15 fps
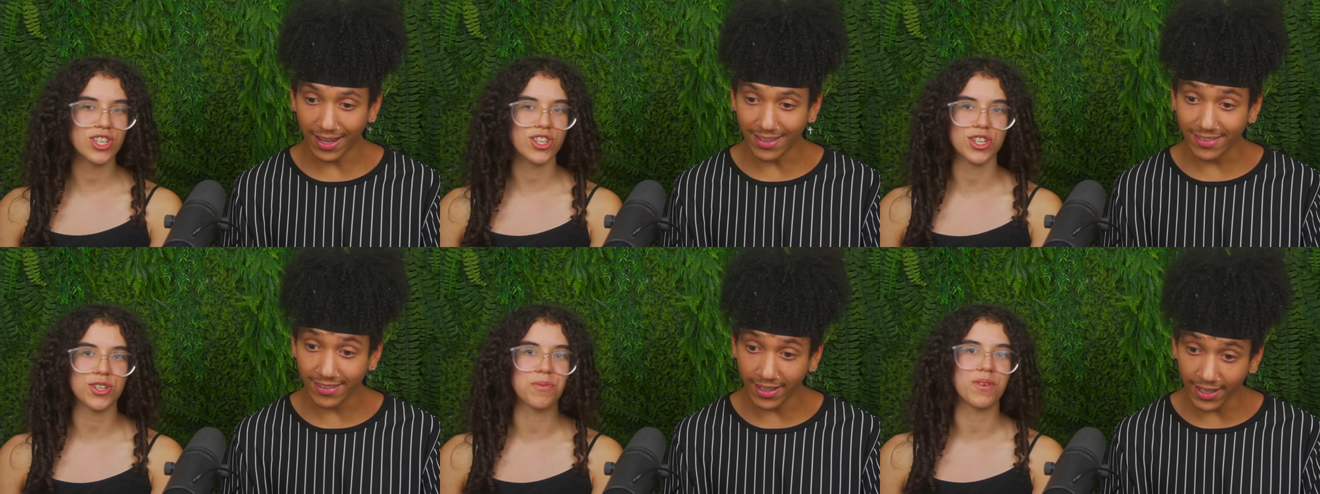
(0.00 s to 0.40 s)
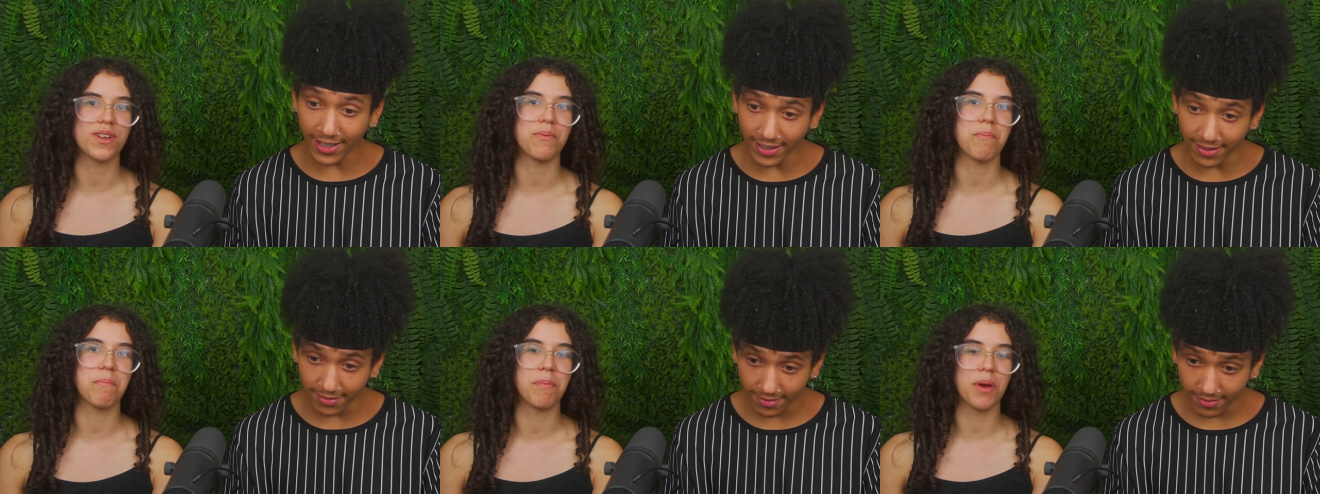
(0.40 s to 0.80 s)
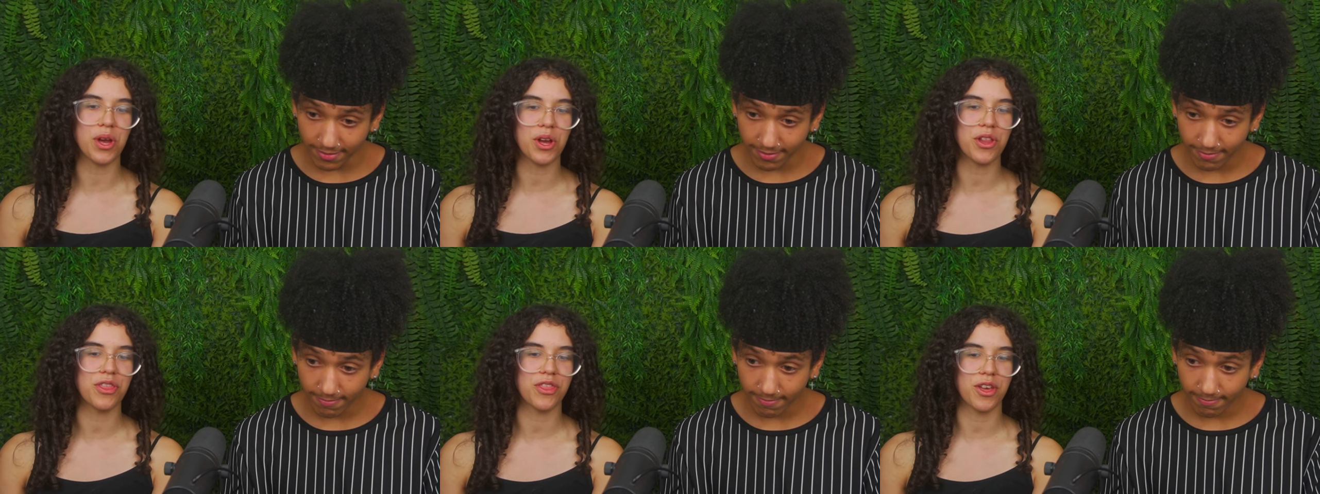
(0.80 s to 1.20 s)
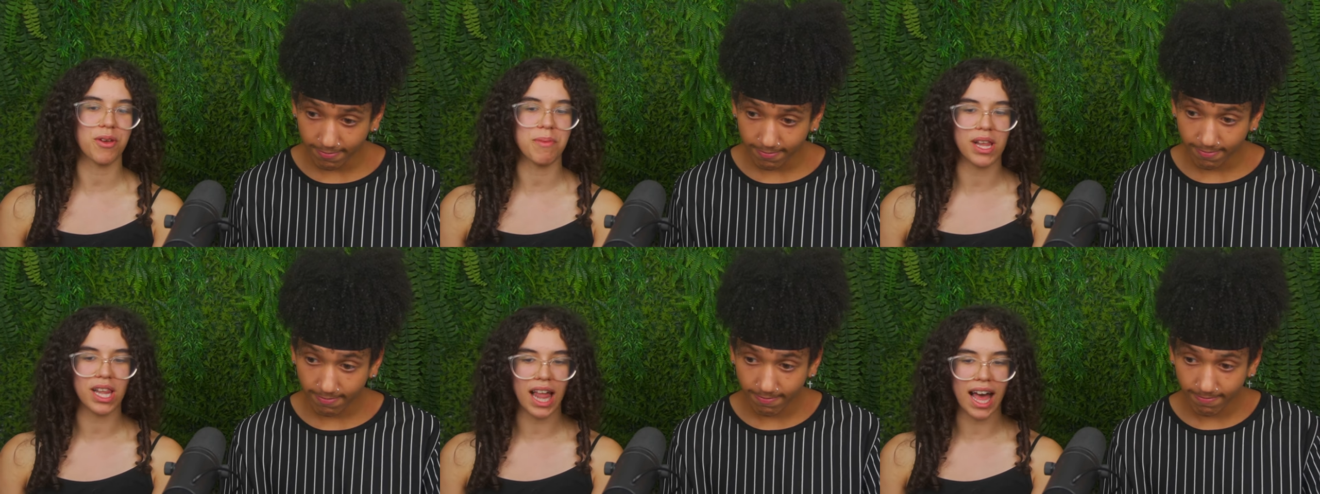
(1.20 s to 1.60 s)
Speaker 1: that's it? Burnt them
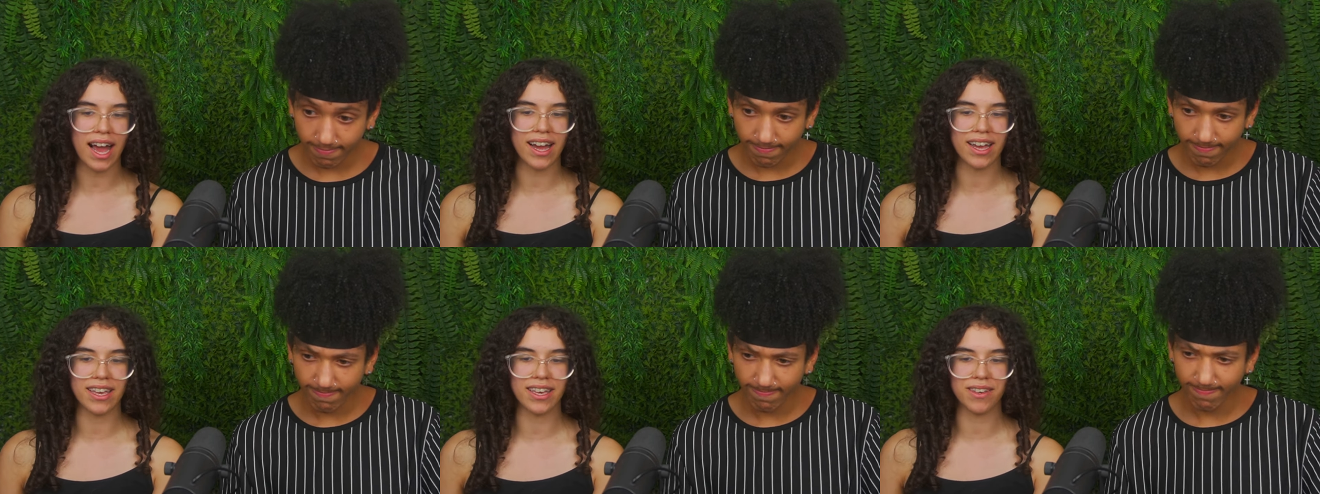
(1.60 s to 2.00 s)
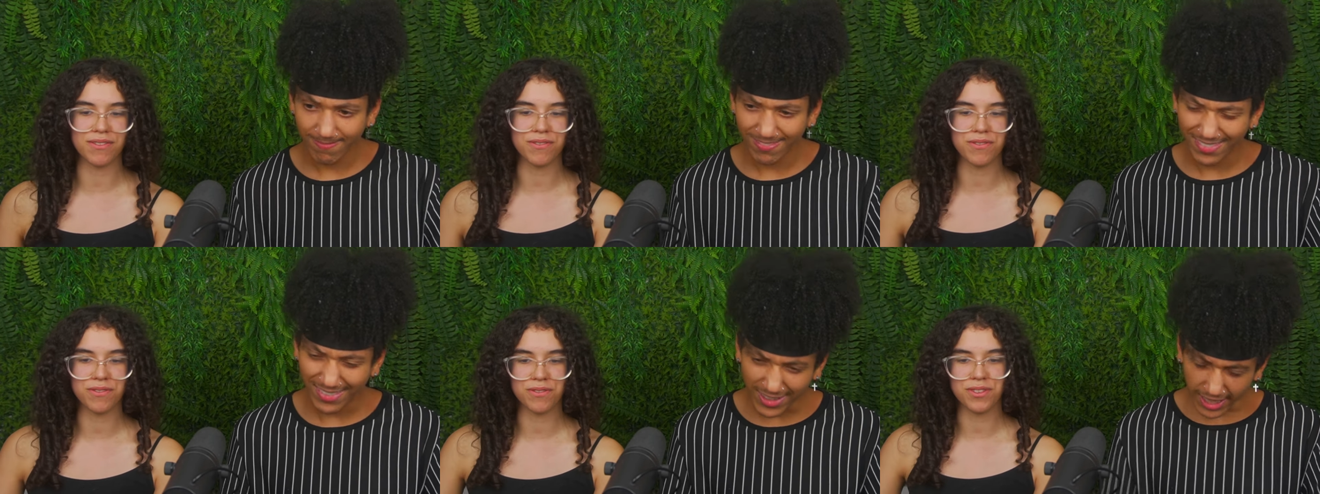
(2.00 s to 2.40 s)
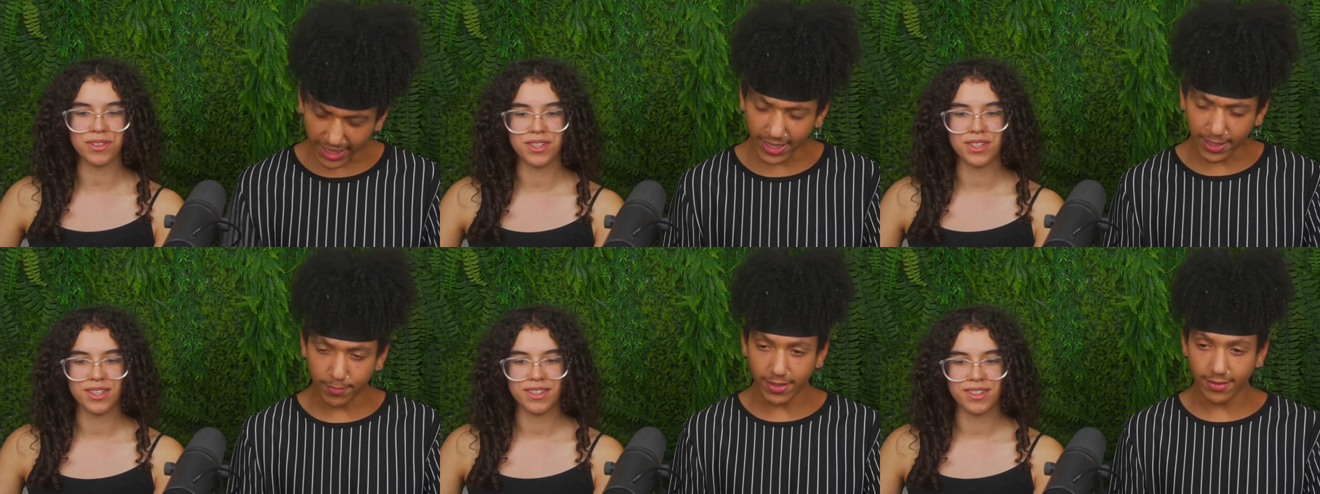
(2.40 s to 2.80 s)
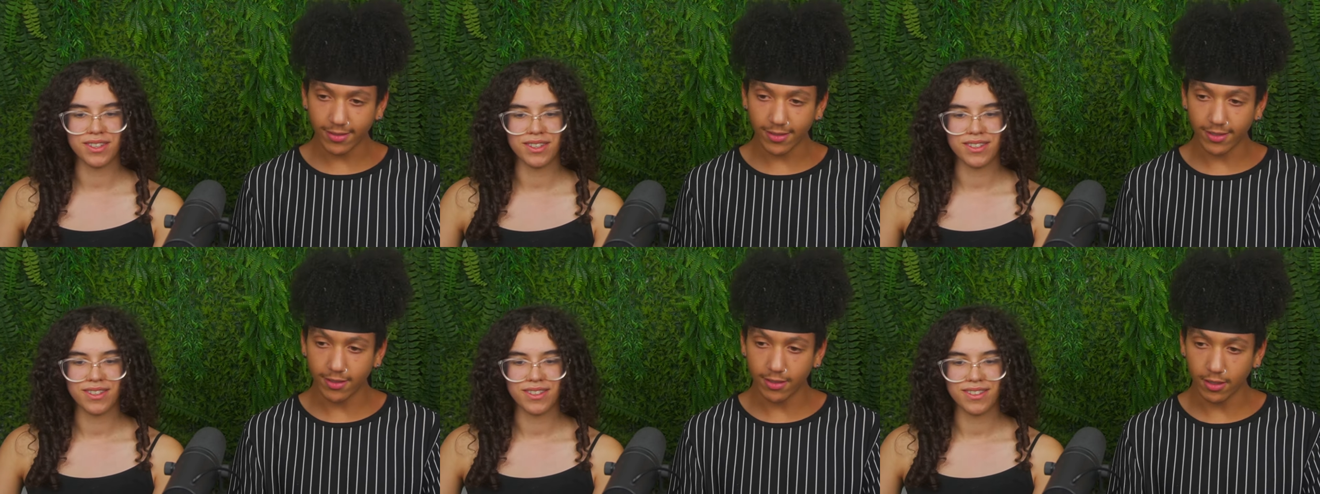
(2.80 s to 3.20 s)
alive.
Speaker 2: Damn, that's the
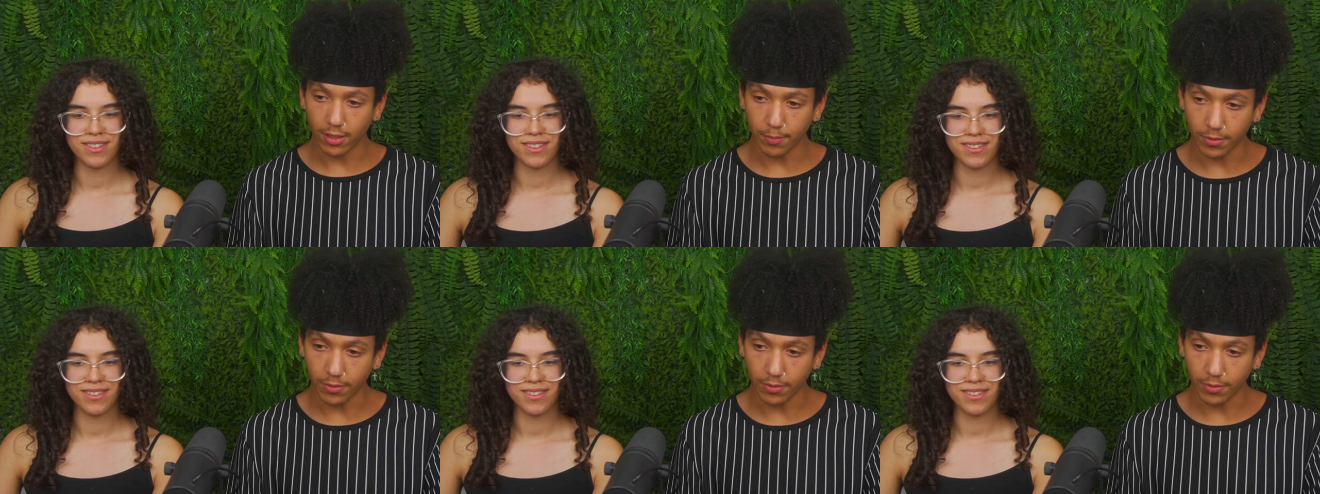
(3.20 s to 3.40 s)
end of the